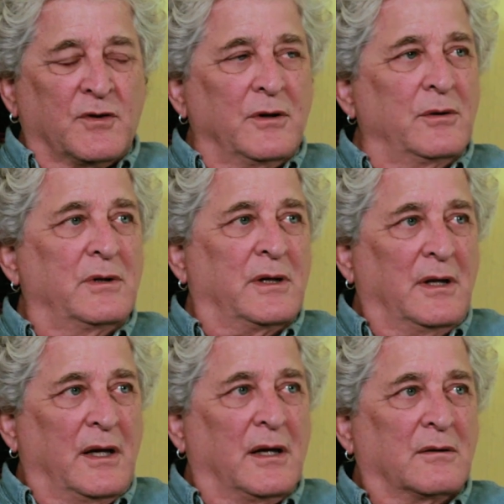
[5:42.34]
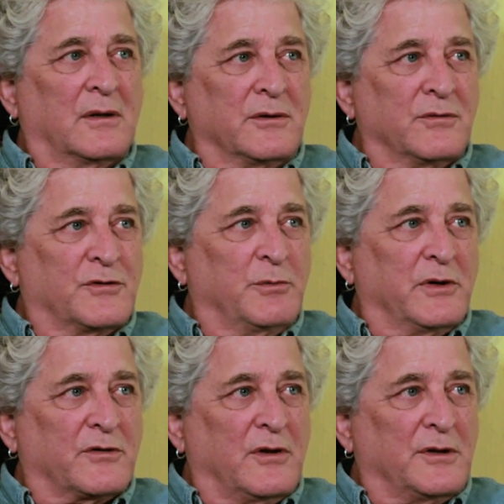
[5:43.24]
Absolutely, yeah, kindred
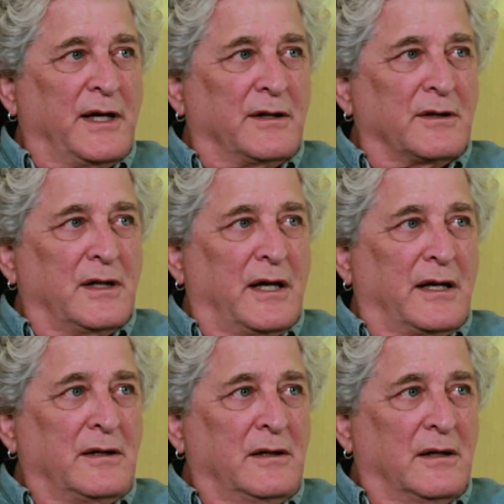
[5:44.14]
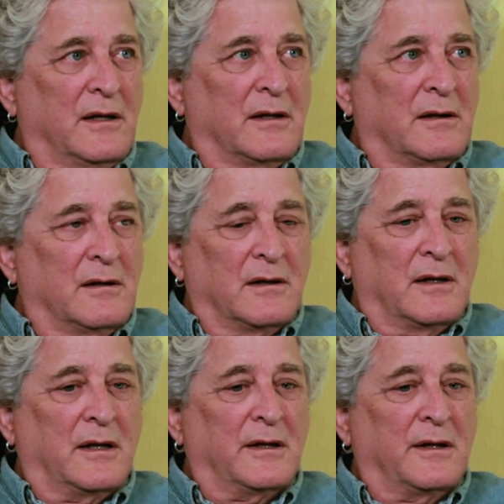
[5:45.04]
spirits all down the line. Yeah,
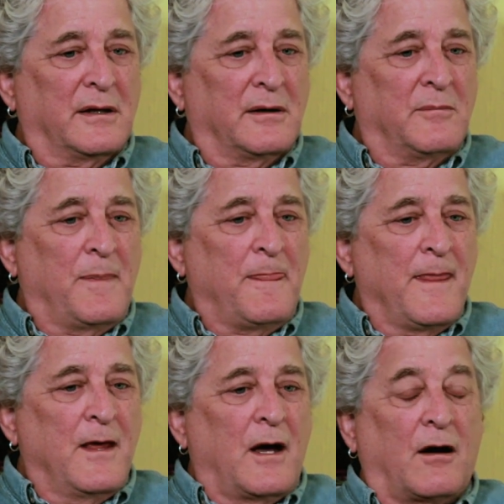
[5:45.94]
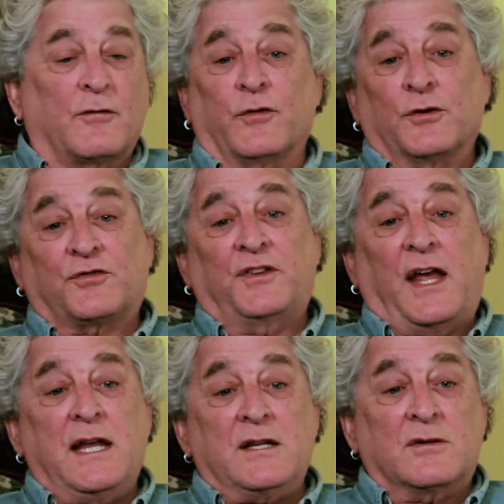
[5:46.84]
and uh, our
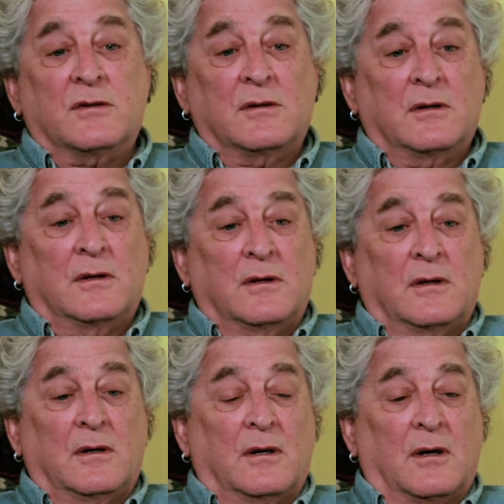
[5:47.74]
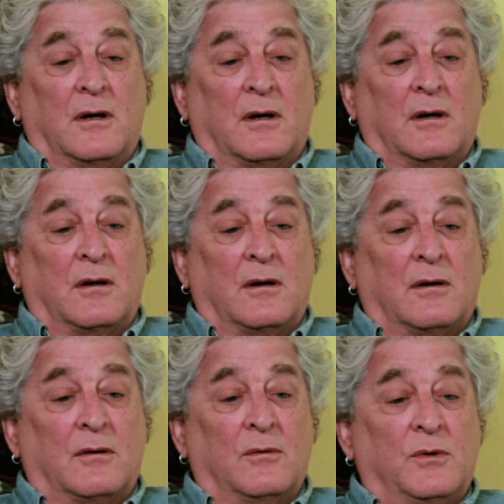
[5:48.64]
first date
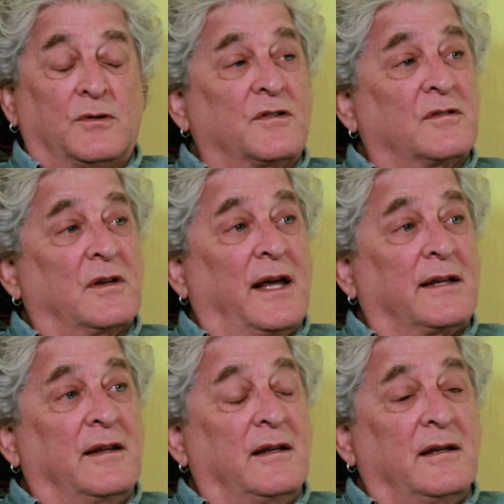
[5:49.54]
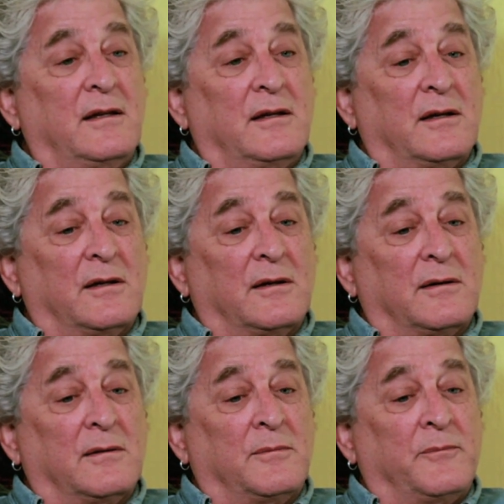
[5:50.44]
uh, was at the
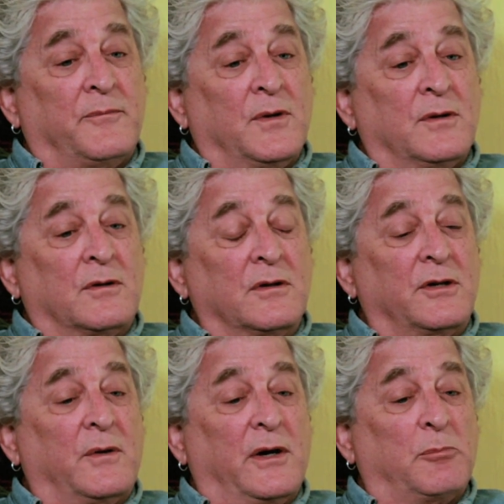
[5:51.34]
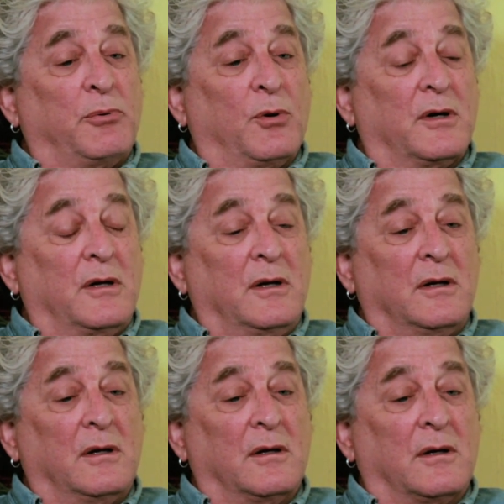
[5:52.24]
uh, Toledo
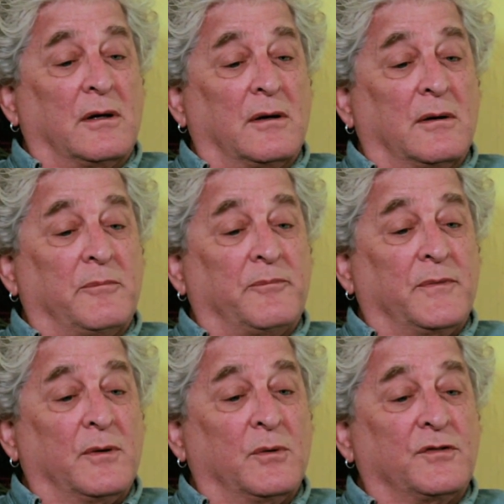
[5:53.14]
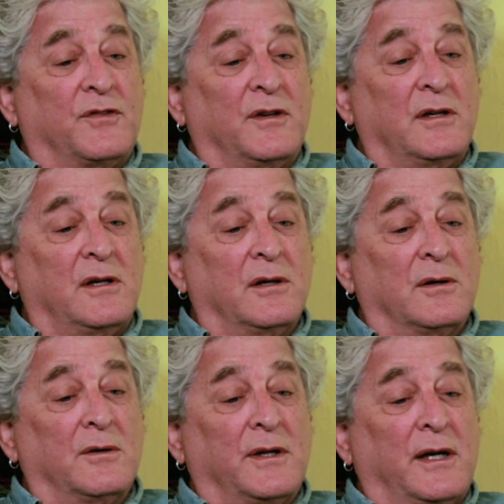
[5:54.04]
airport. Um, it was the
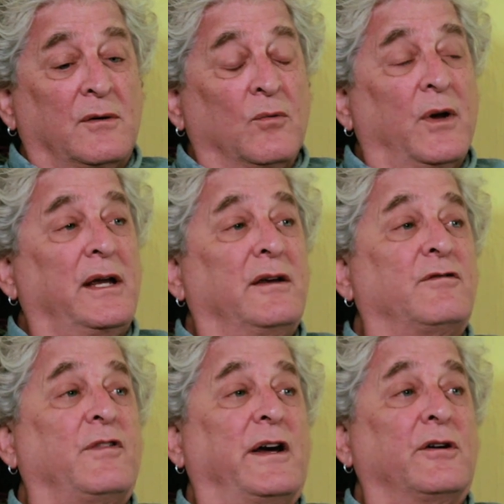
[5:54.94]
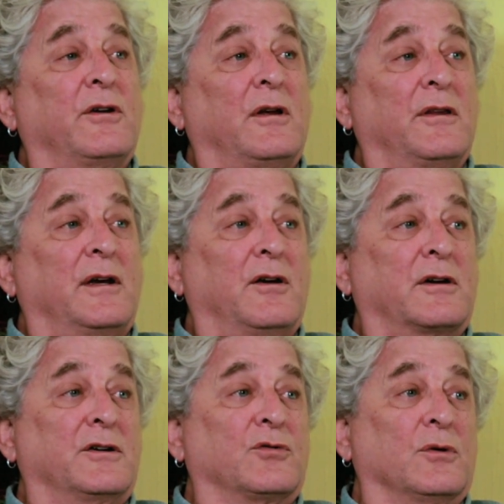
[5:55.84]
year that Reagan fired all the
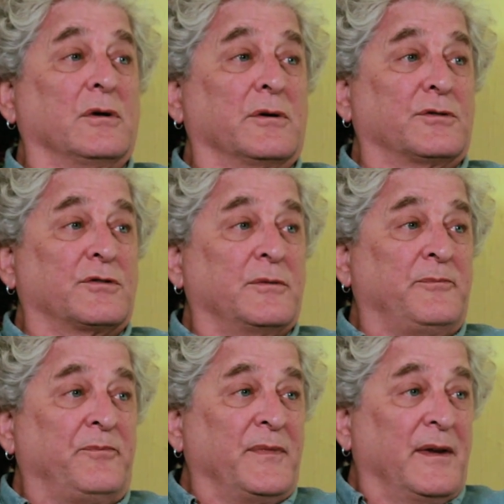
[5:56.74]
air controllers.